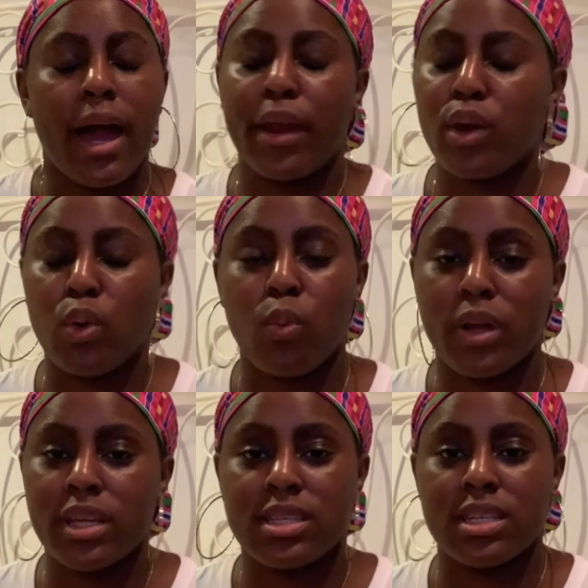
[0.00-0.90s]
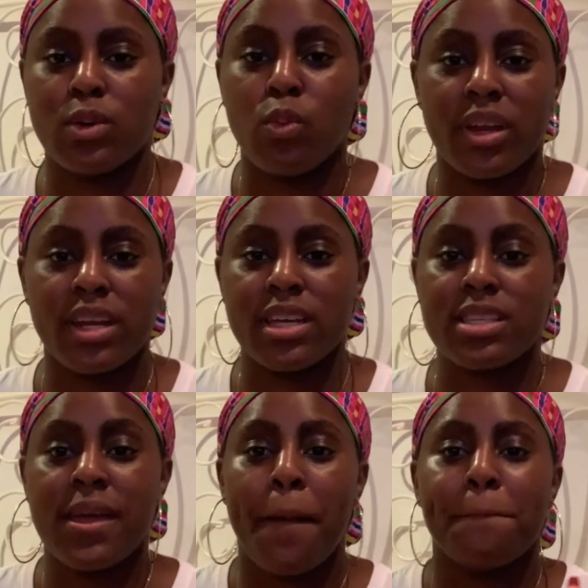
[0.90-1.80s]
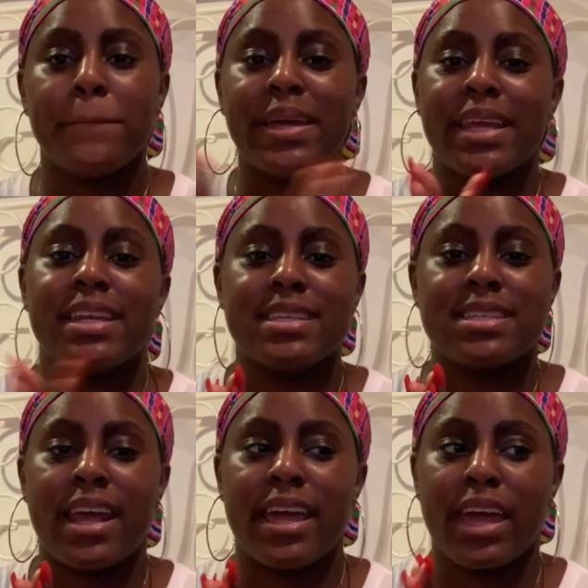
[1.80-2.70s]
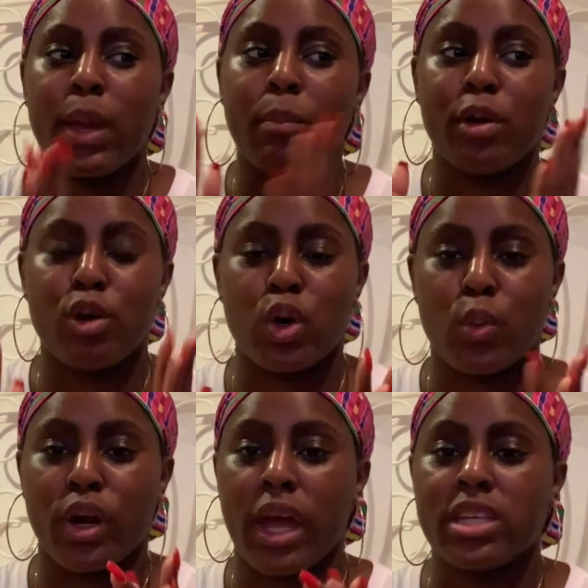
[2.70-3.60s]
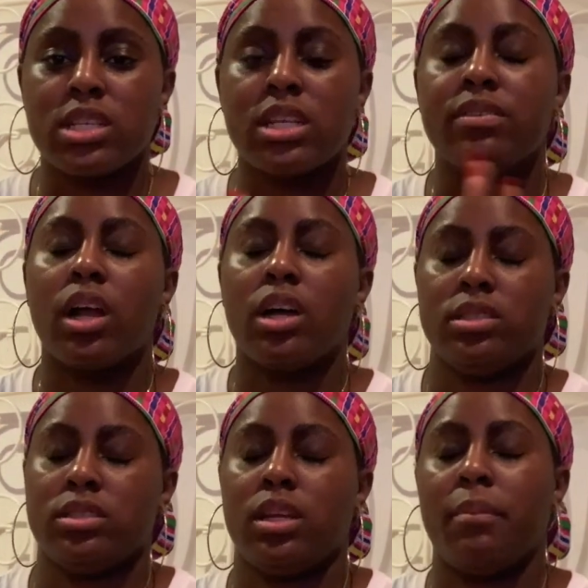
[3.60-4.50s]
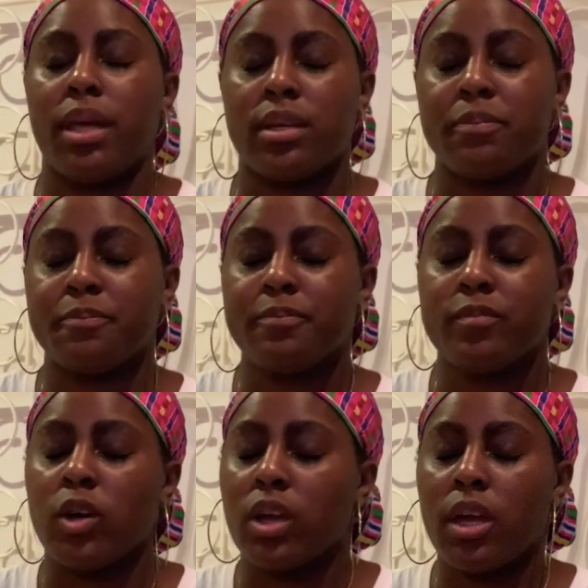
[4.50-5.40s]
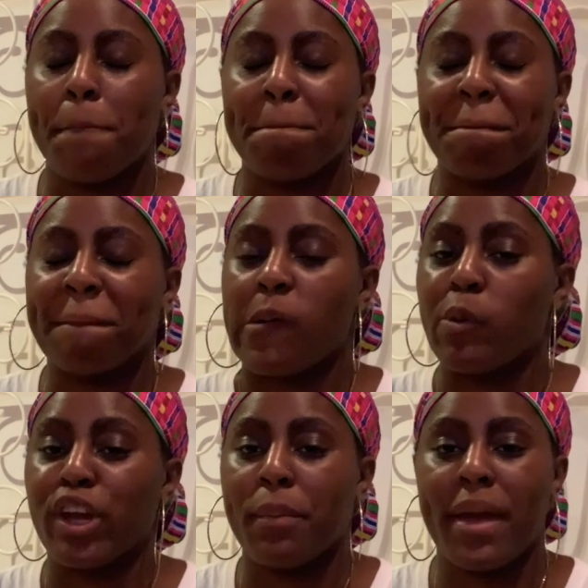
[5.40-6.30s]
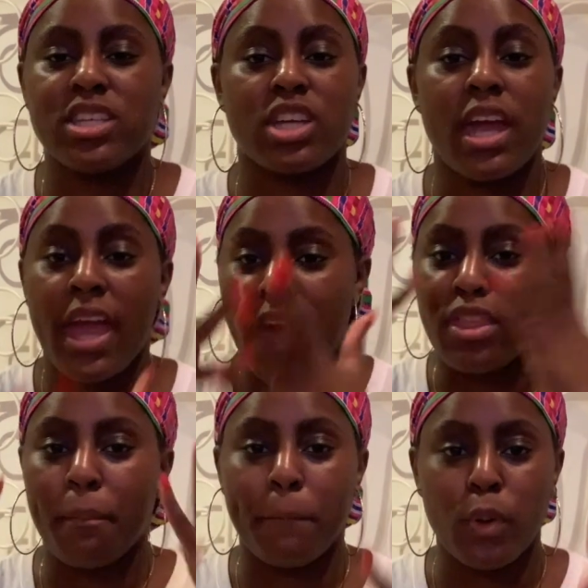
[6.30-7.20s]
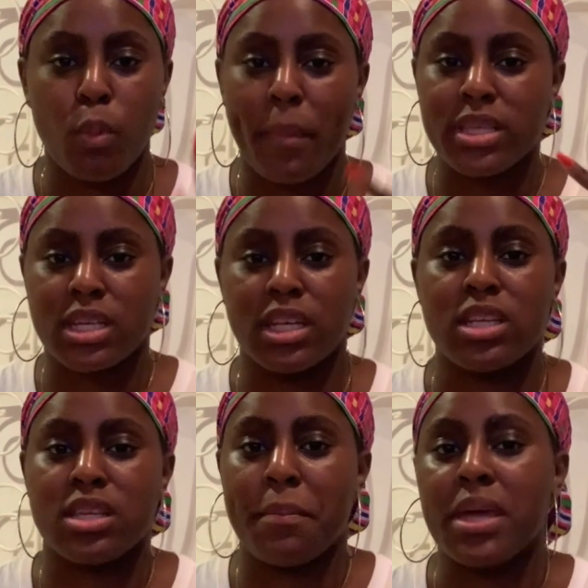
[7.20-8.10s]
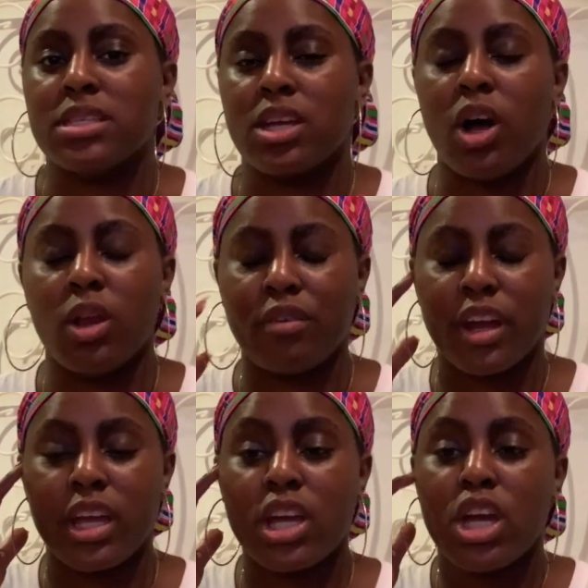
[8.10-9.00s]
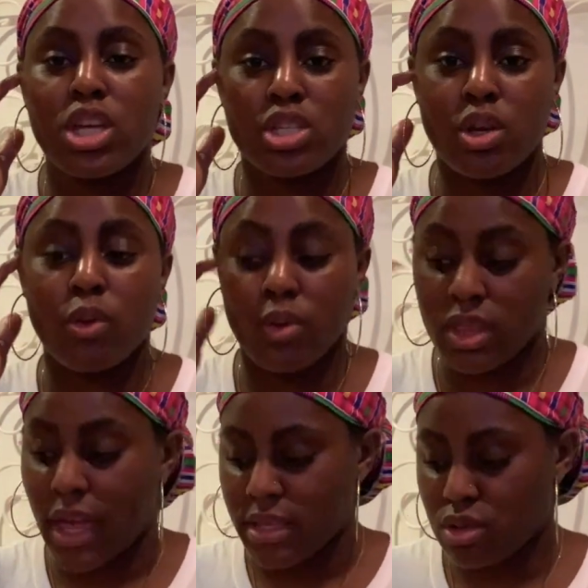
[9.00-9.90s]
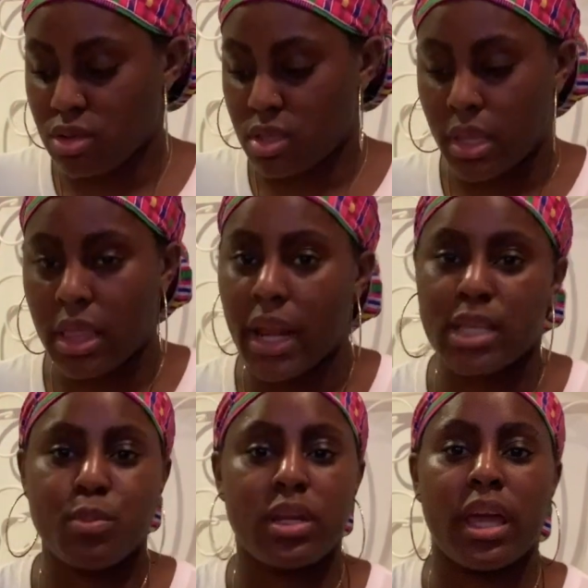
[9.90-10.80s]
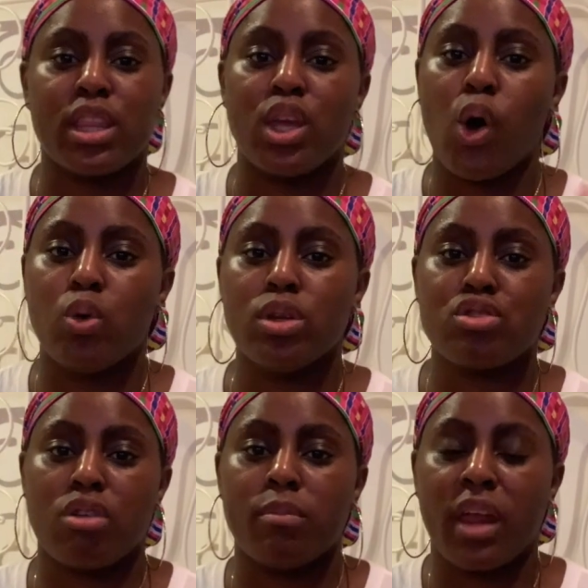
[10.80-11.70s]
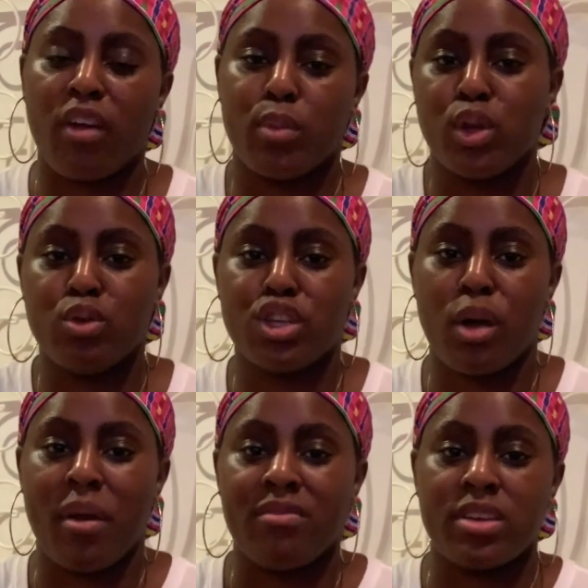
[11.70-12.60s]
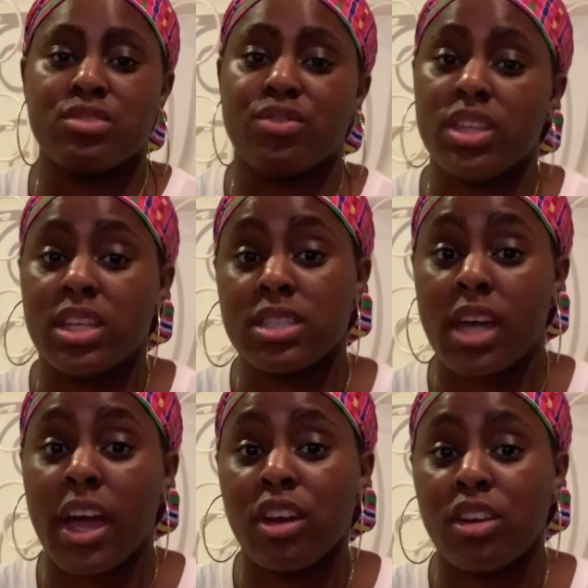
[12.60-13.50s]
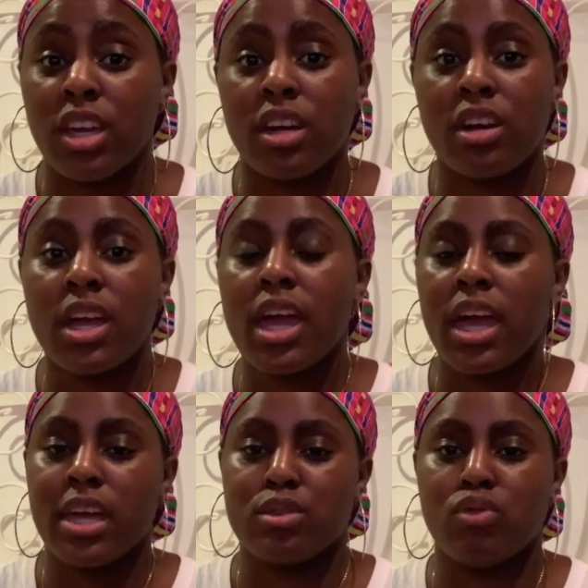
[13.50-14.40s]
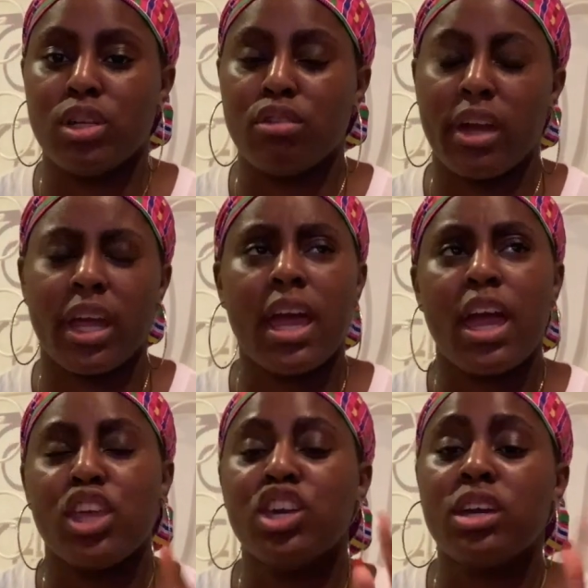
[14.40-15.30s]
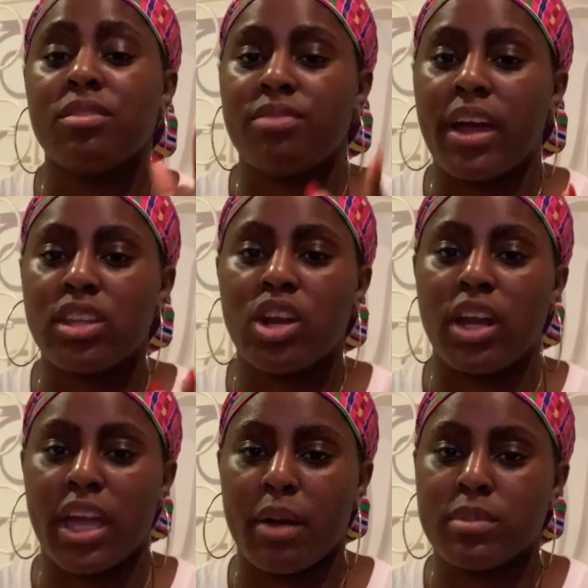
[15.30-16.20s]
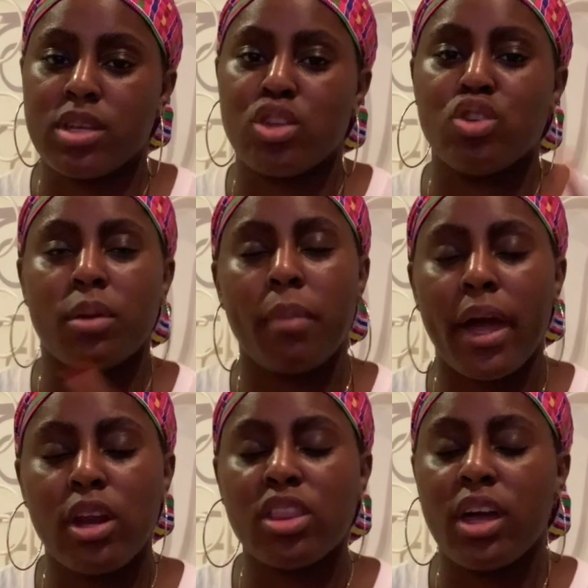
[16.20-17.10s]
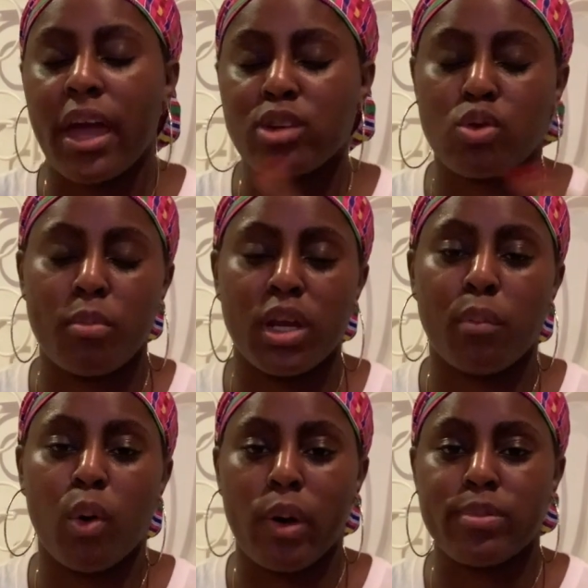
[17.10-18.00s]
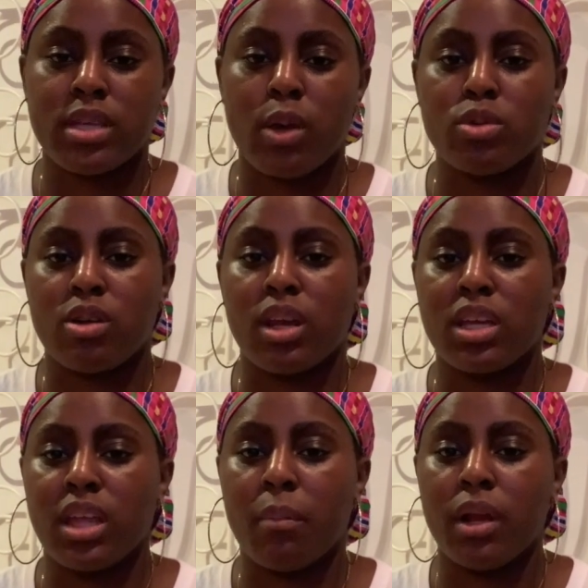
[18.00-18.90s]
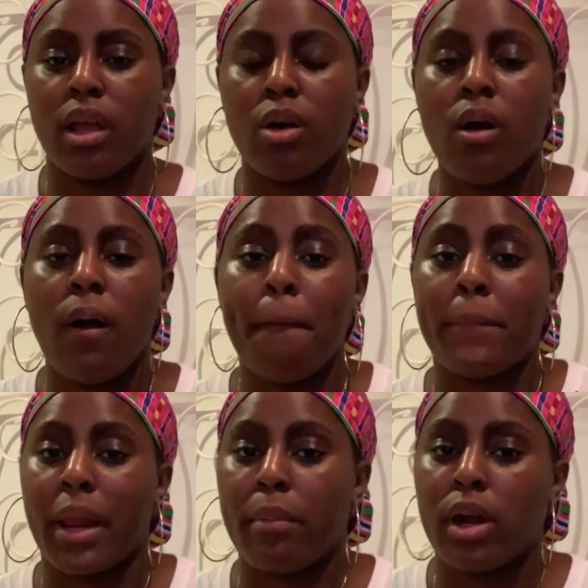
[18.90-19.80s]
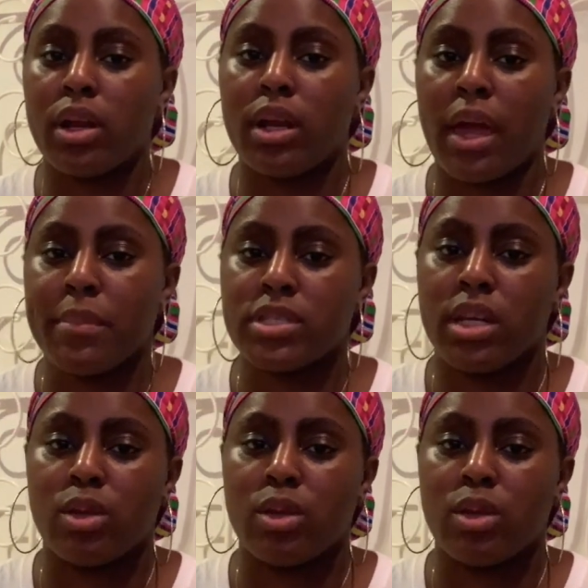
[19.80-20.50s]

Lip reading: I don't know what it is, but it is like a miracle worker. I just leave it on and I'm like, okay, working magic. And then boom, my skin looks amazing all over again. So that has been like the only scrub that I've been using on my face for the entire year. It's really great. You can find it on Amazon. You can buy it on the actual Minimal website, which I'll link down below. But I bought it on Amazon.